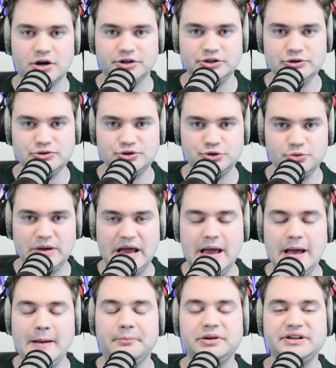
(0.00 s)
on YouTube,
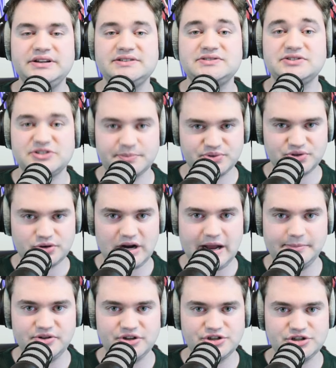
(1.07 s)
please
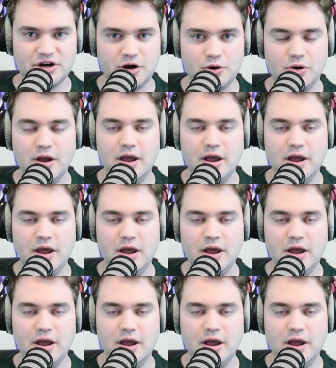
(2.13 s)
subscribe to the show.